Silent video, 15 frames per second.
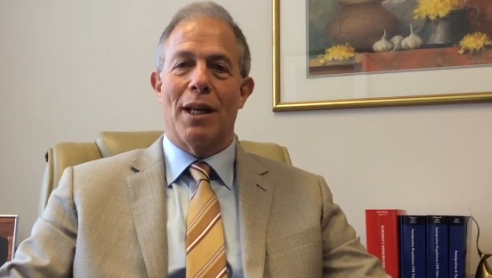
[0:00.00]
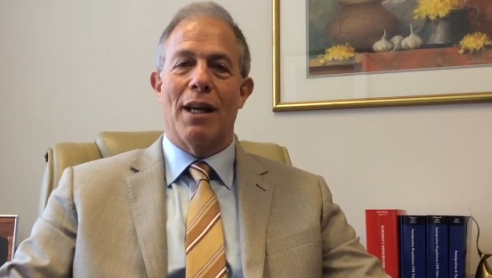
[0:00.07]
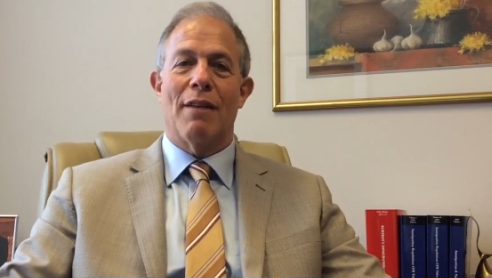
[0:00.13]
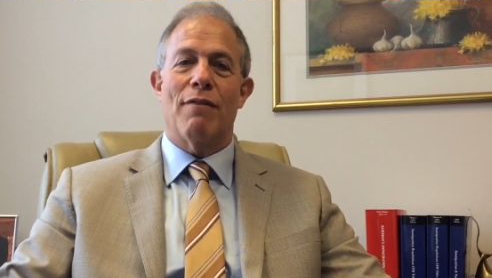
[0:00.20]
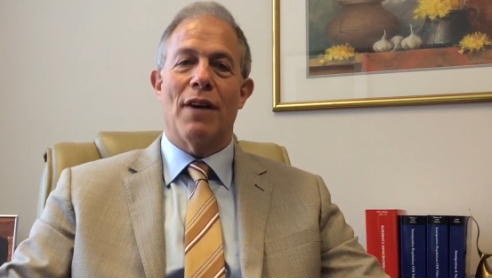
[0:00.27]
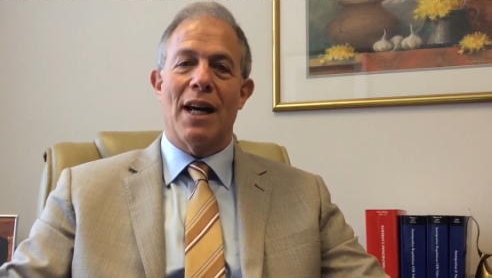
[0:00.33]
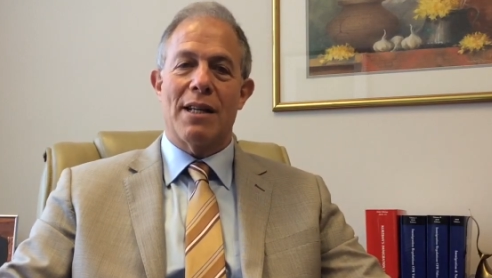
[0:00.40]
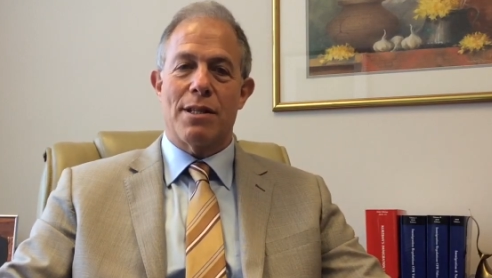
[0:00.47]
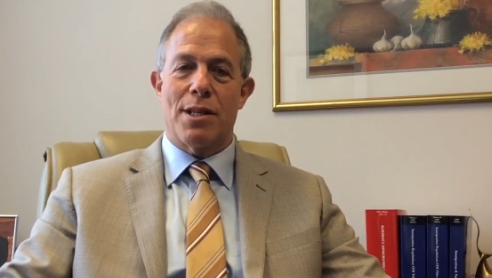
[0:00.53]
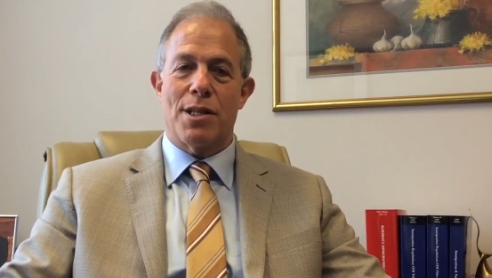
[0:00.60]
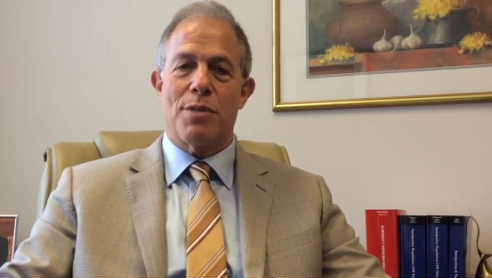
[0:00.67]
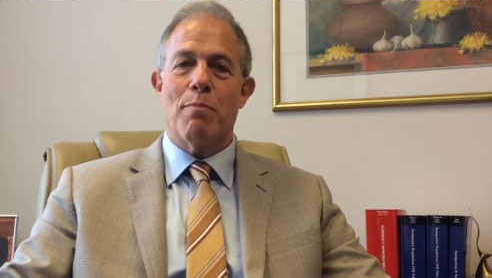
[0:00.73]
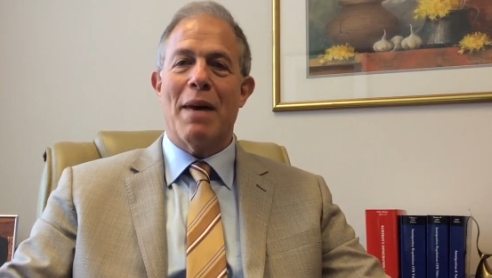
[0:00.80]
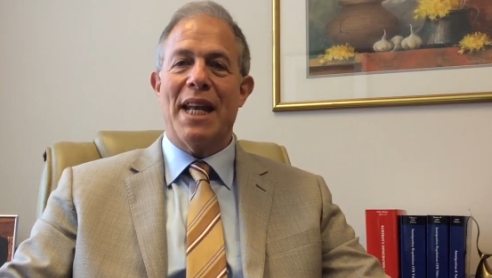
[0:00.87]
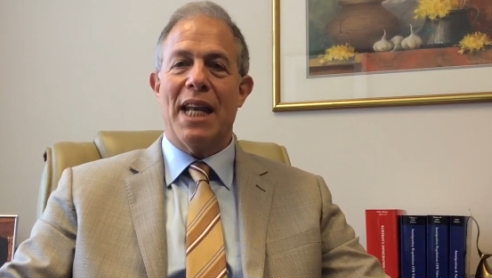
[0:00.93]

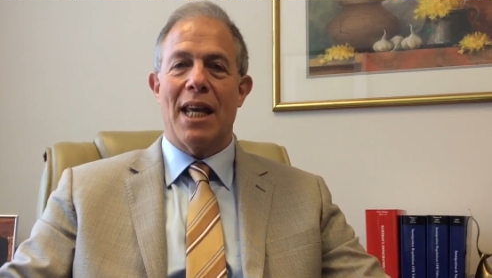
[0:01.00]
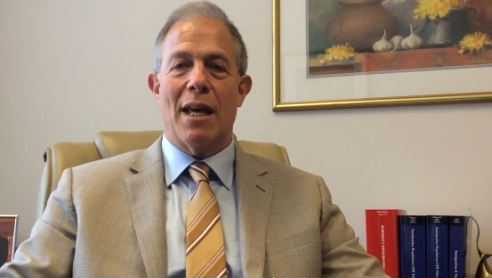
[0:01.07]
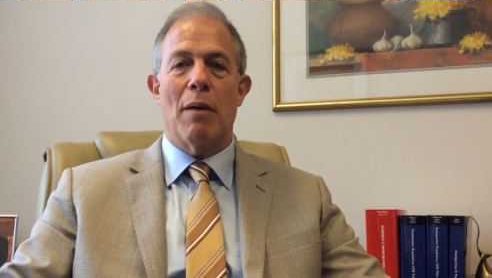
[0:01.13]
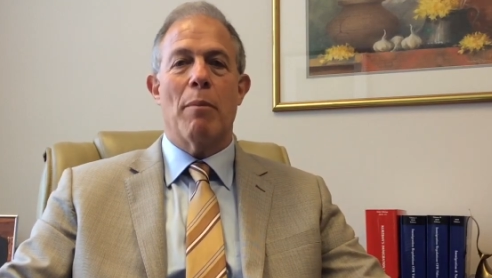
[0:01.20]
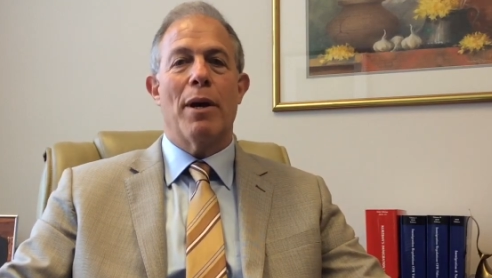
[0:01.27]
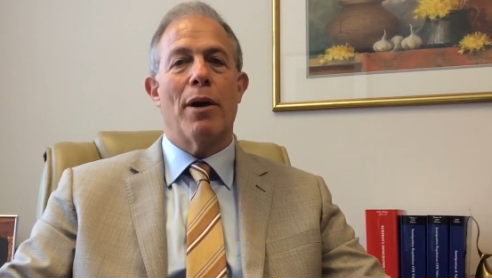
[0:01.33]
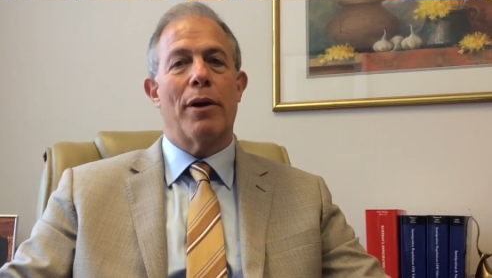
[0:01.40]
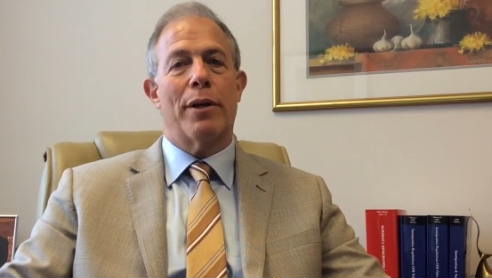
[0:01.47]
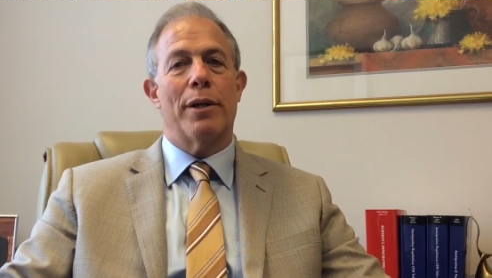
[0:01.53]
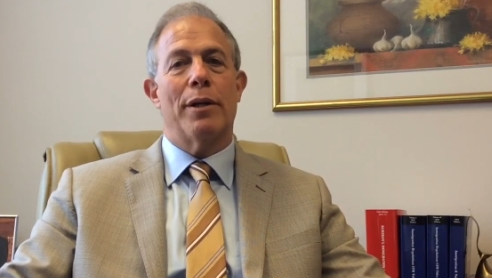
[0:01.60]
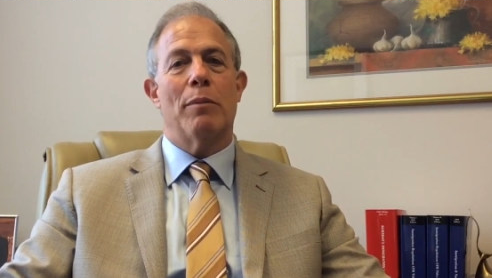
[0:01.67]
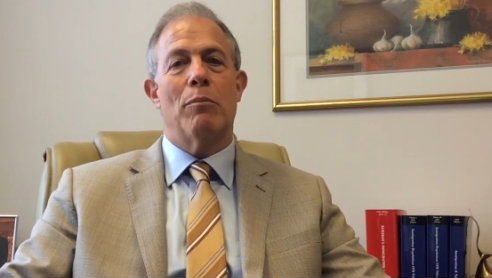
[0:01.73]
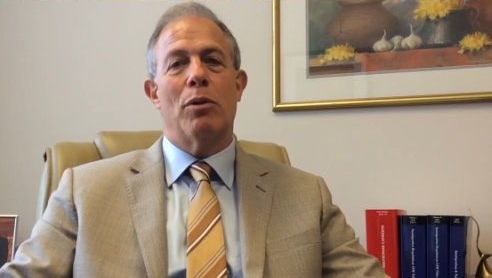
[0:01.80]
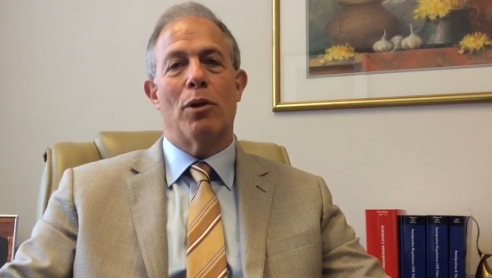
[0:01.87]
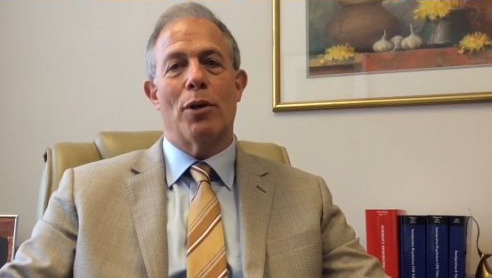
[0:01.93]
advises many American
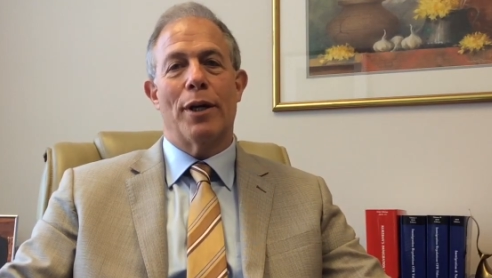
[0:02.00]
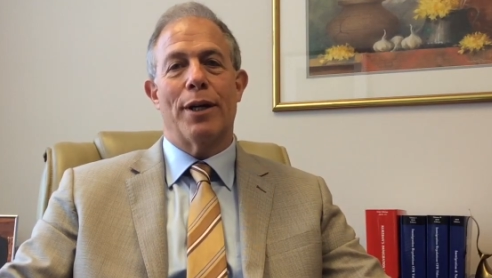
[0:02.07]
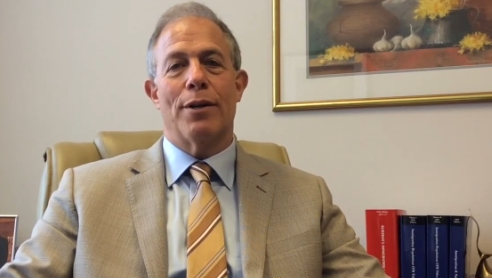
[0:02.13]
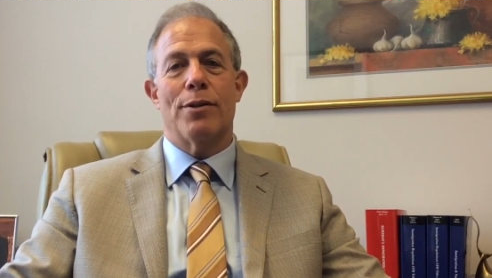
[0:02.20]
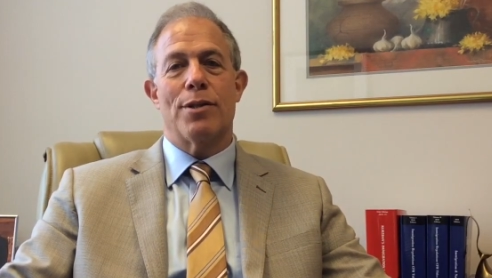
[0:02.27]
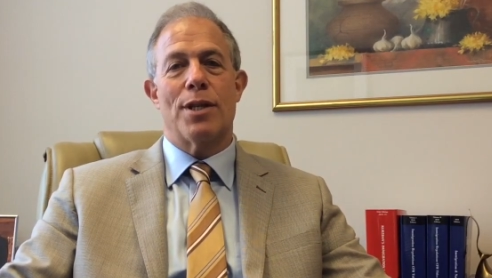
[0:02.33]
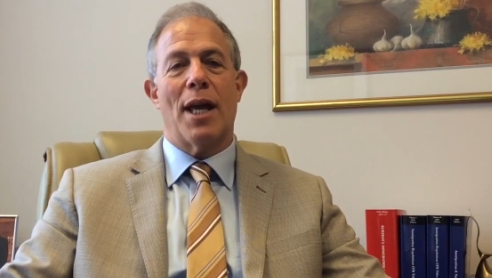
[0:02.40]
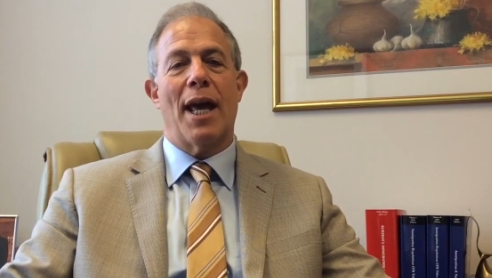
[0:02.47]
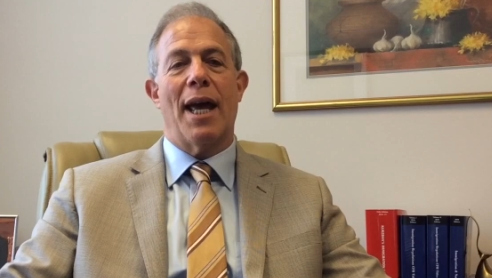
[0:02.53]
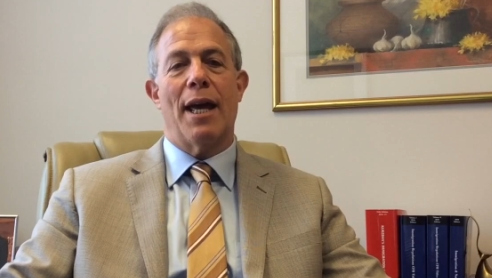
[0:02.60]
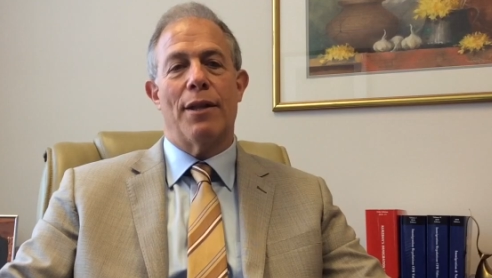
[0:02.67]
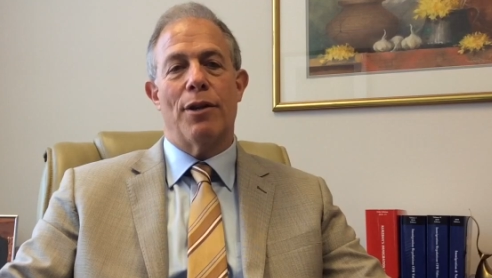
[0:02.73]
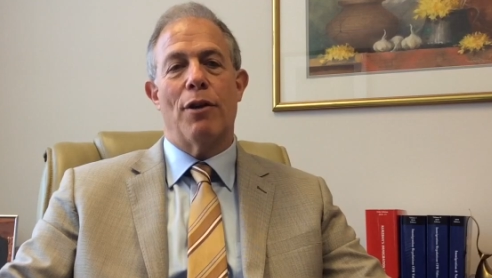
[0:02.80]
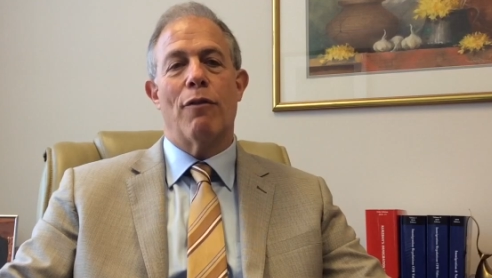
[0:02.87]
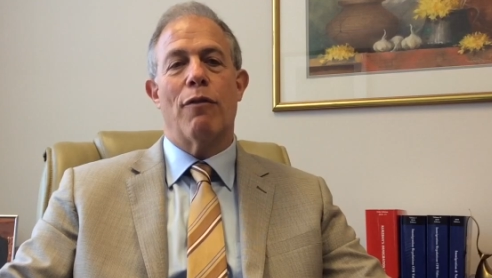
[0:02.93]
employers
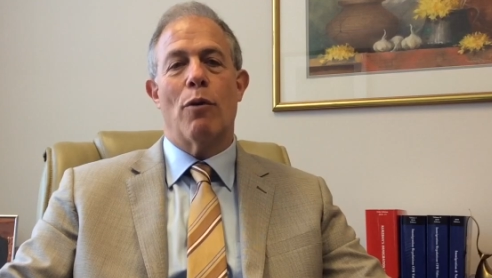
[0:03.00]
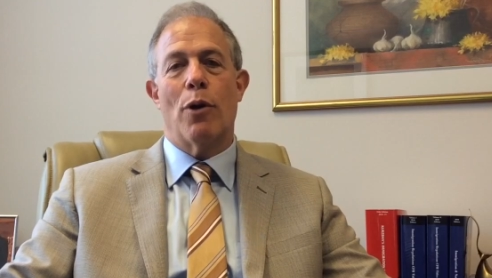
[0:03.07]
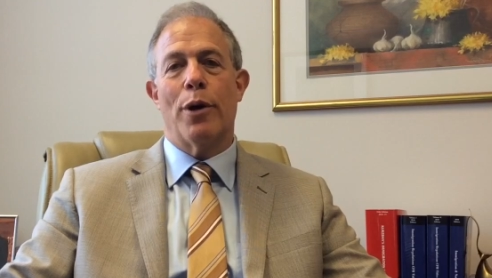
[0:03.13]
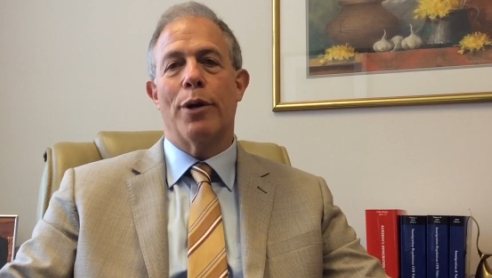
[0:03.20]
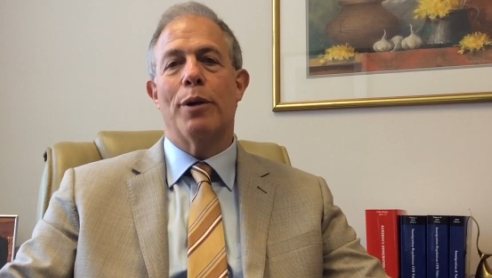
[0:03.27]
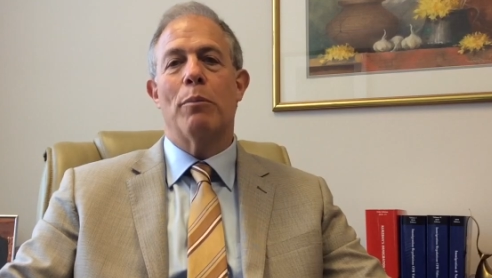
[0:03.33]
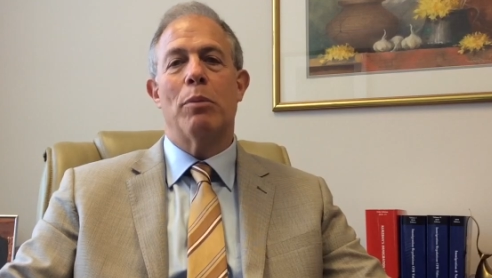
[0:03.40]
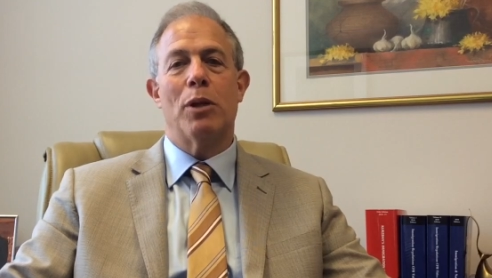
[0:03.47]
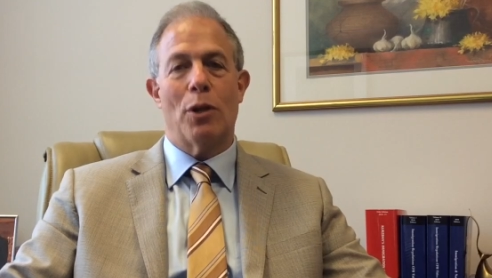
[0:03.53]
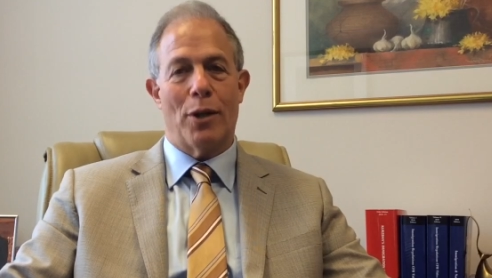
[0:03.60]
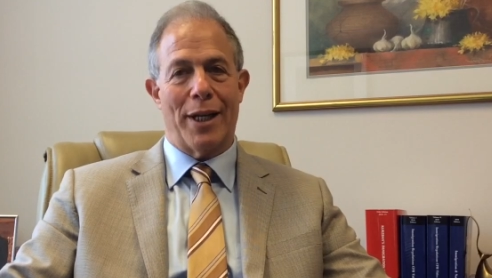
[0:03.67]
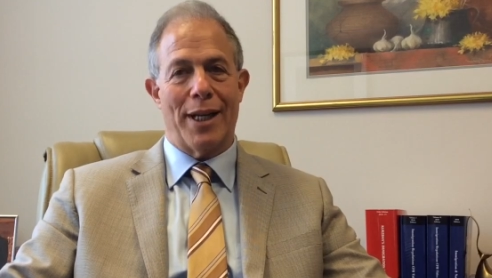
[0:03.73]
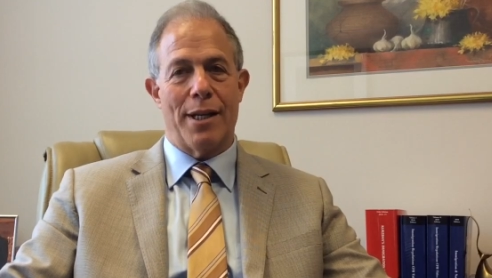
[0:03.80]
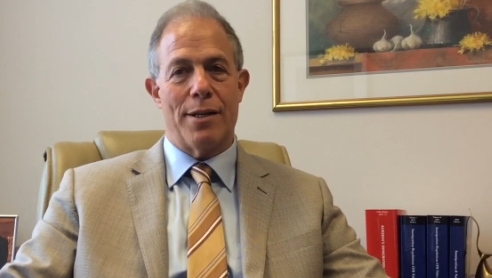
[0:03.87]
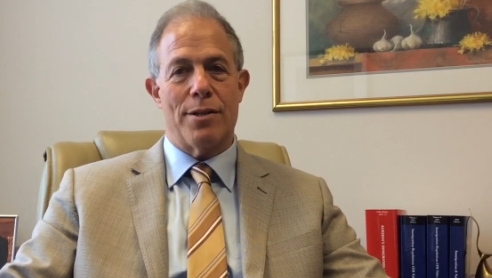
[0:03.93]
and their foreign
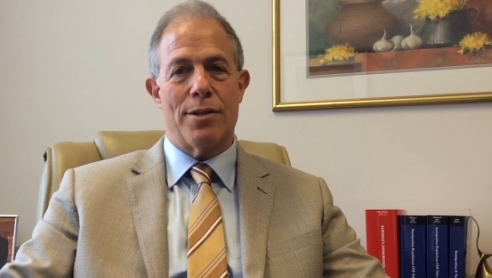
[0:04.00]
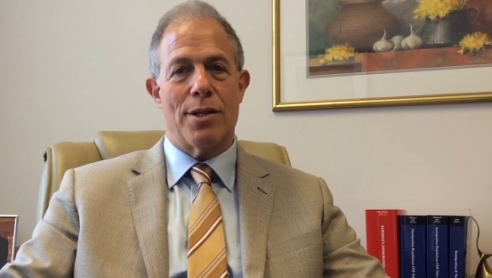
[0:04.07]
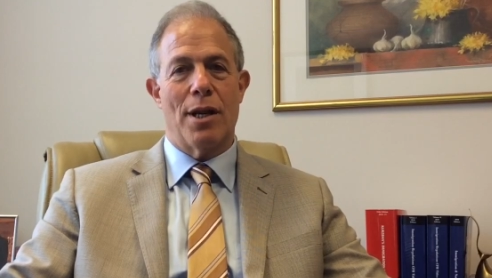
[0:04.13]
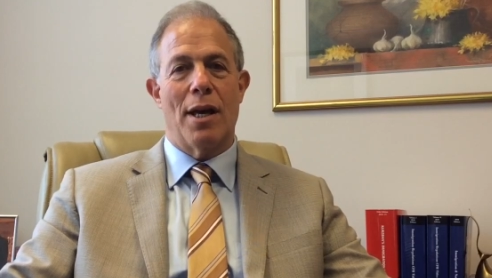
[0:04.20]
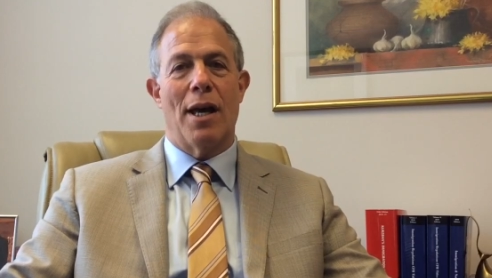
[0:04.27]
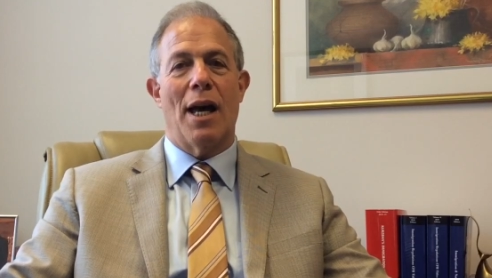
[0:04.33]
employees